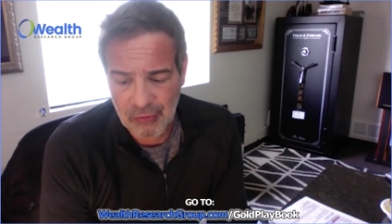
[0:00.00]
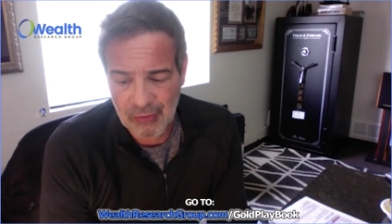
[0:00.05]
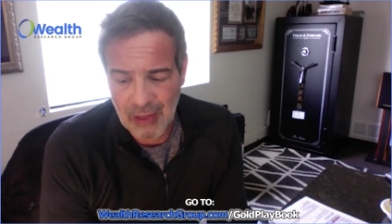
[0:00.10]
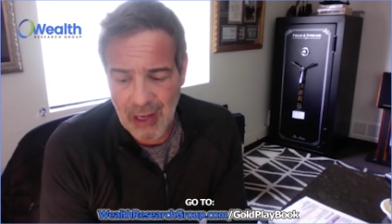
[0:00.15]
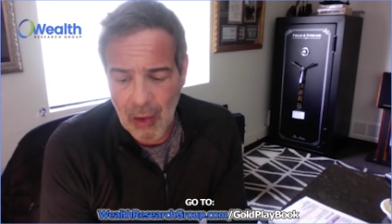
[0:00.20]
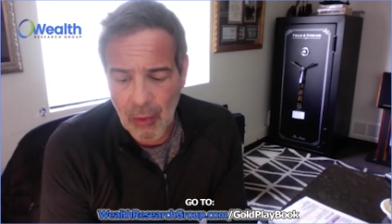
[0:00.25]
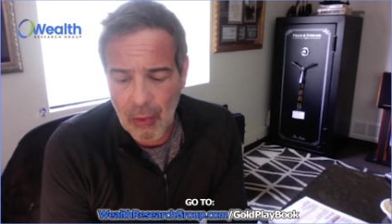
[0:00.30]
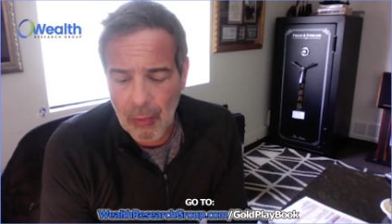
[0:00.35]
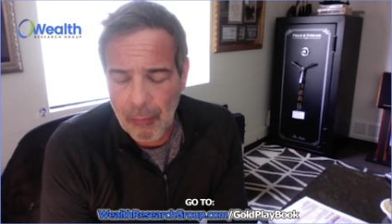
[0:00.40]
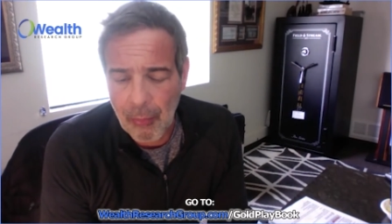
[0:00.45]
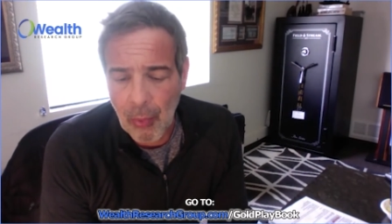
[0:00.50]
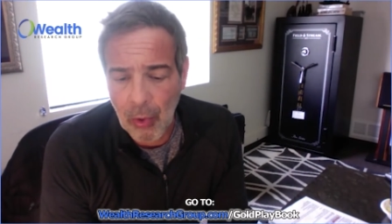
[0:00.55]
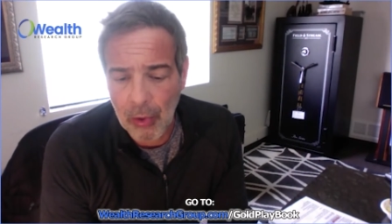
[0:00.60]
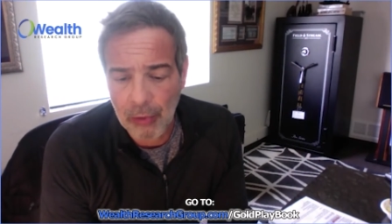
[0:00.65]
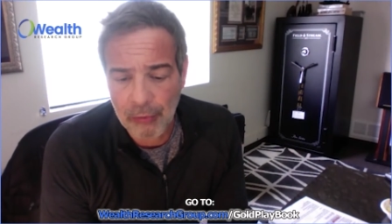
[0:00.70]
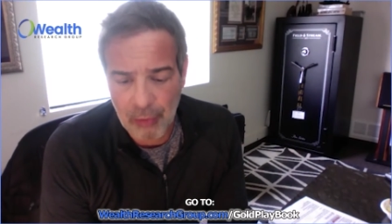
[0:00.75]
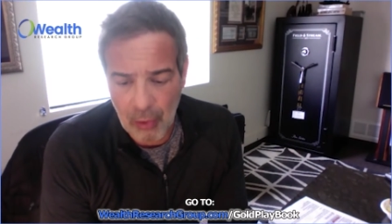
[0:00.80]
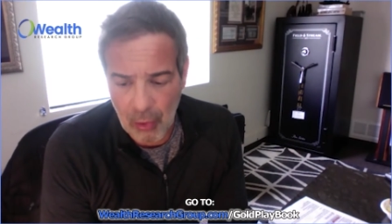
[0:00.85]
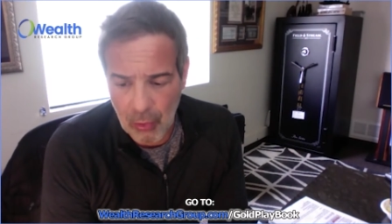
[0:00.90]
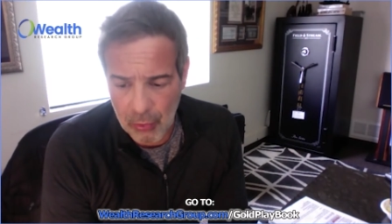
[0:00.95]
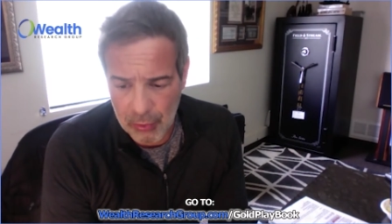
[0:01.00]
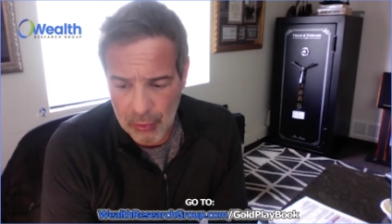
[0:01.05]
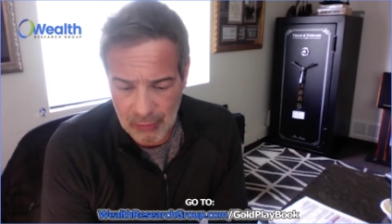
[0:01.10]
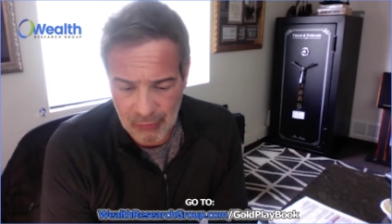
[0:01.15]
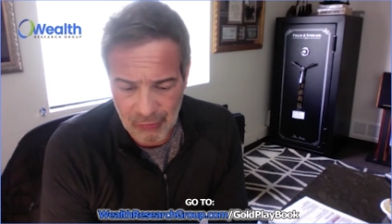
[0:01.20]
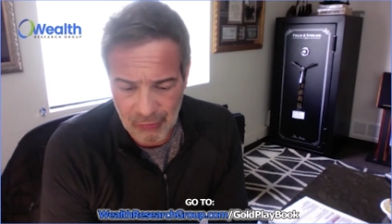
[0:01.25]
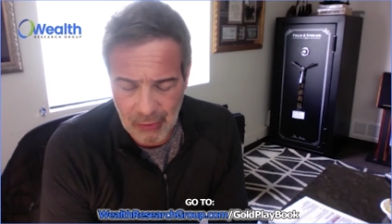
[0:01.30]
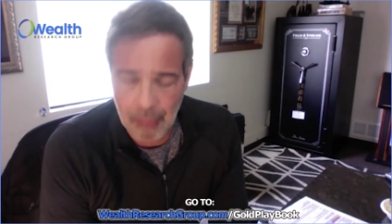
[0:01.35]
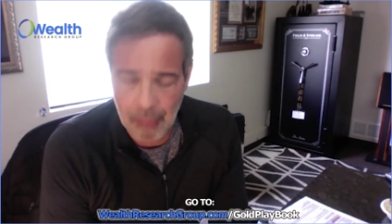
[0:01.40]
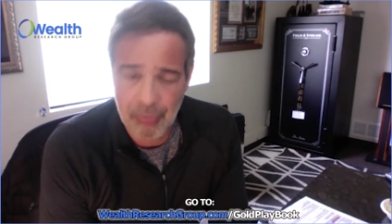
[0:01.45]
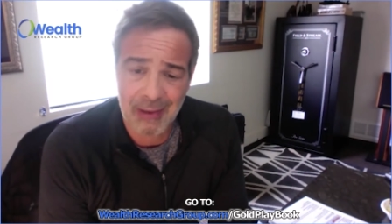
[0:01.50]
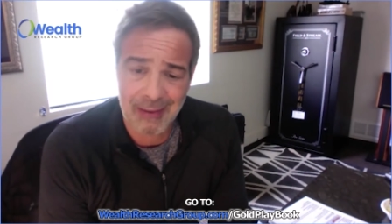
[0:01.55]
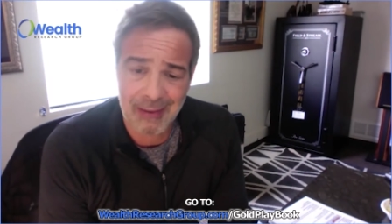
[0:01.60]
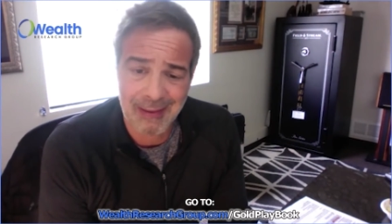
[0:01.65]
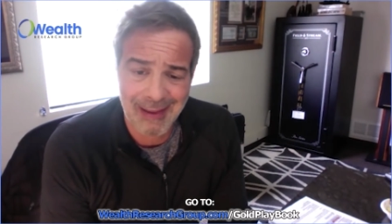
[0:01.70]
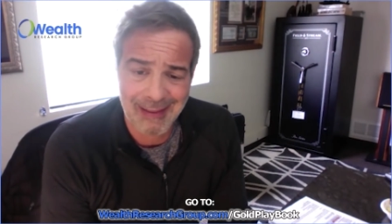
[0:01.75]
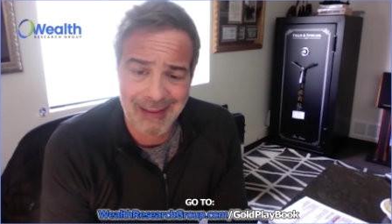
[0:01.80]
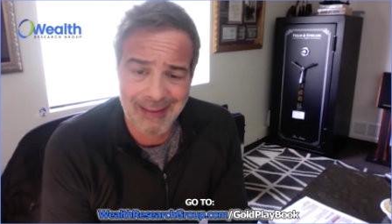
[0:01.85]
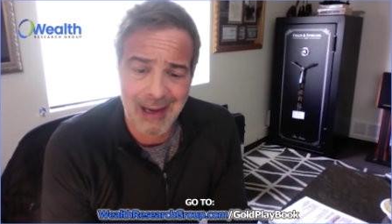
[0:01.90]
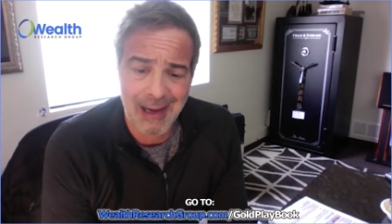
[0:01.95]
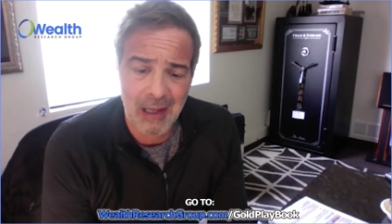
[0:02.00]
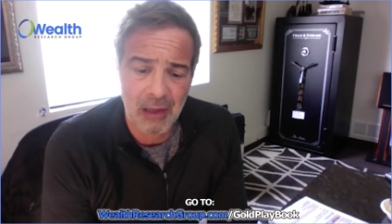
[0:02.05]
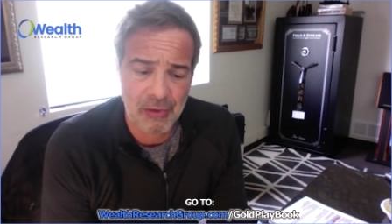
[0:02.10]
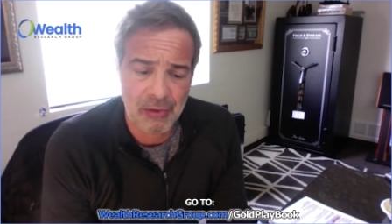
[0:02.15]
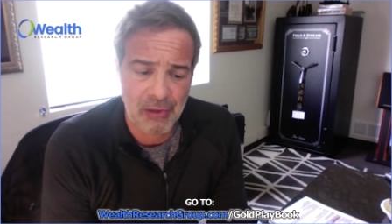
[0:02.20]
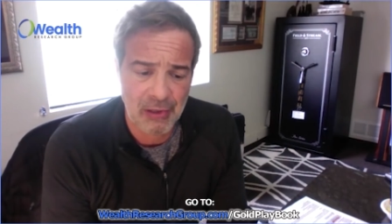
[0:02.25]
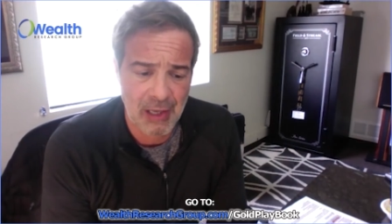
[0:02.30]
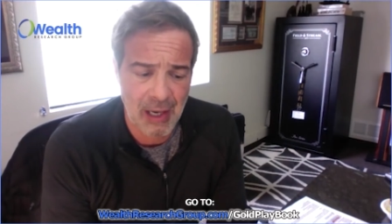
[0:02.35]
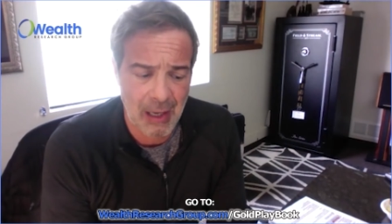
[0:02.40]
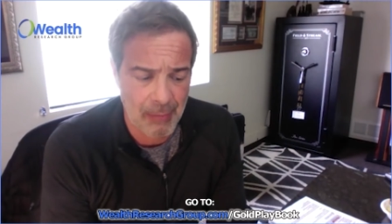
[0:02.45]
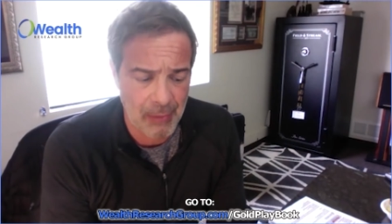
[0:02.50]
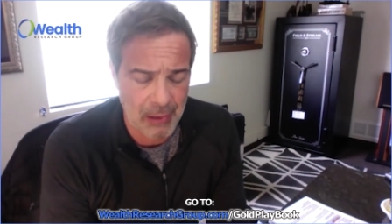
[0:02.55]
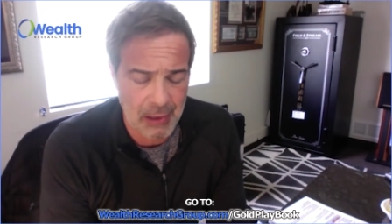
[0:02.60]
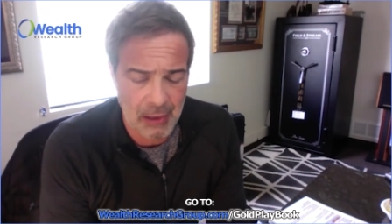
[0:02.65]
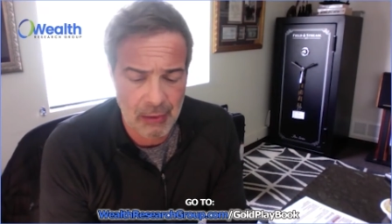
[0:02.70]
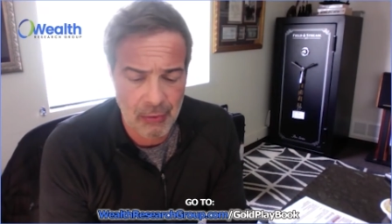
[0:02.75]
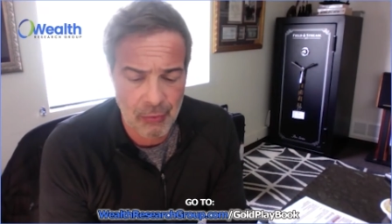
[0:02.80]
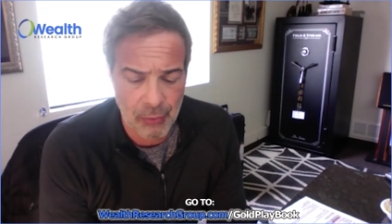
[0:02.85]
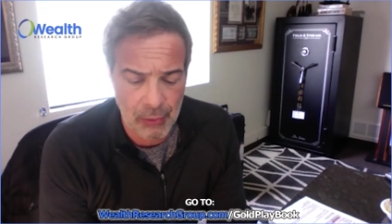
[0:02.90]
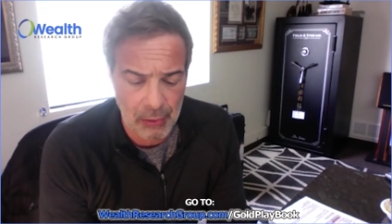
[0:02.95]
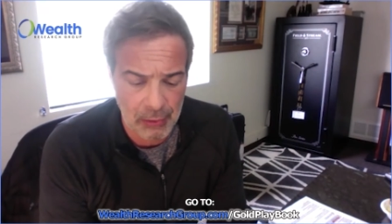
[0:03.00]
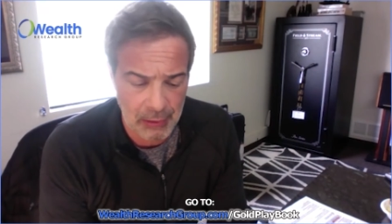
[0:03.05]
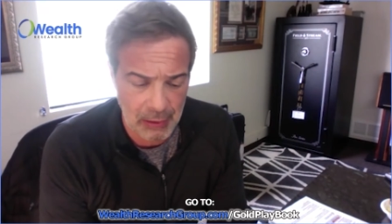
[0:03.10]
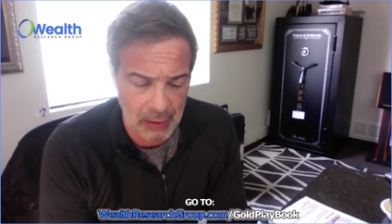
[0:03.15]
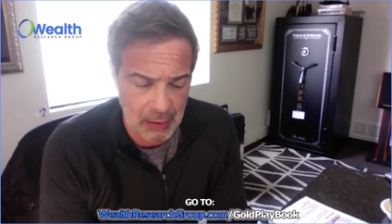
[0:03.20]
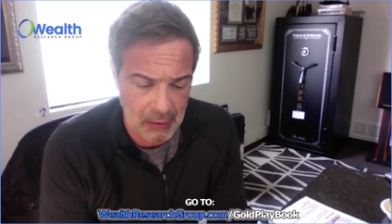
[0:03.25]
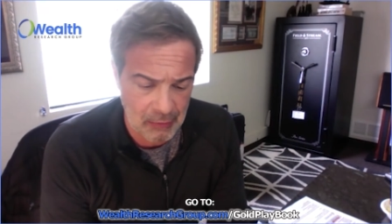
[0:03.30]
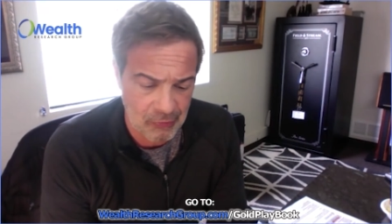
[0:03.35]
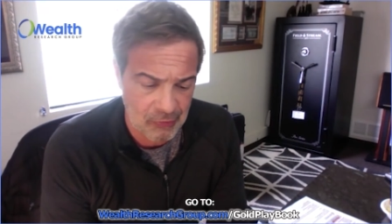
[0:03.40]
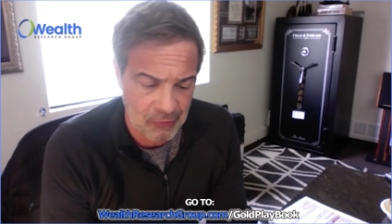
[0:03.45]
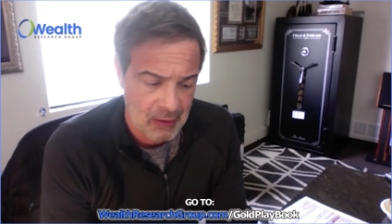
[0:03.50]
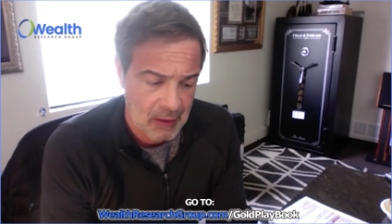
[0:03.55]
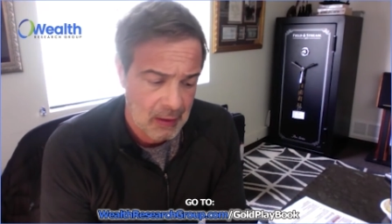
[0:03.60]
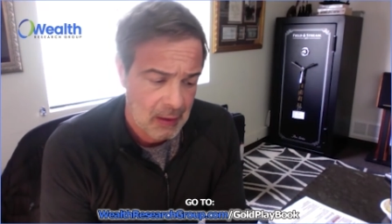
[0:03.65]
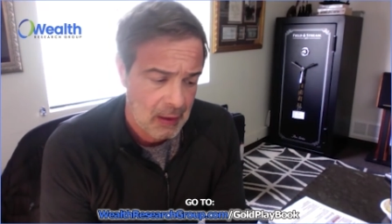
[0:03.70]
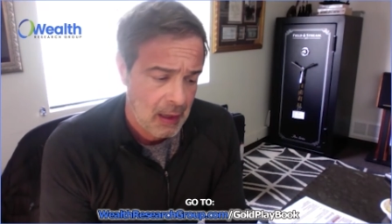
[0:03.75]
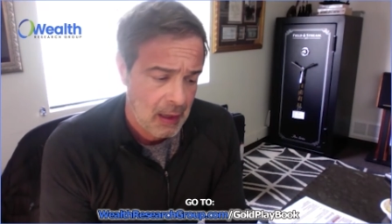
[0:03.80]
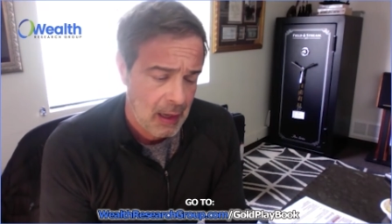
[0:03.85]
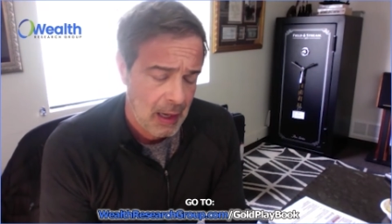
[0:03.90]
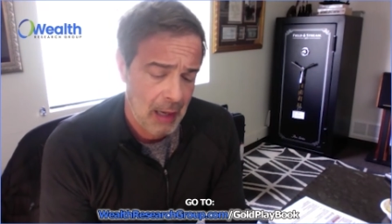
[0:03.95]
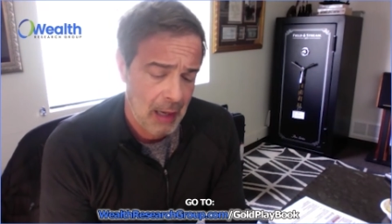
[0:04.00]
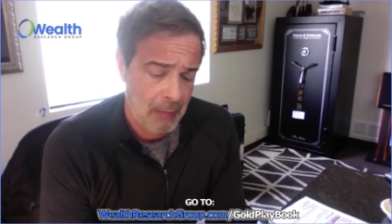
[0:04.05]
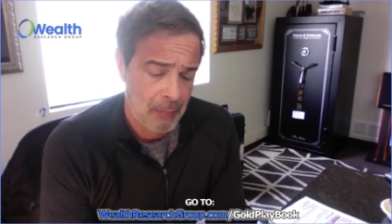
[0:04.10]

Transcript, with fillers: just how important owning something non-dollar denominated really is.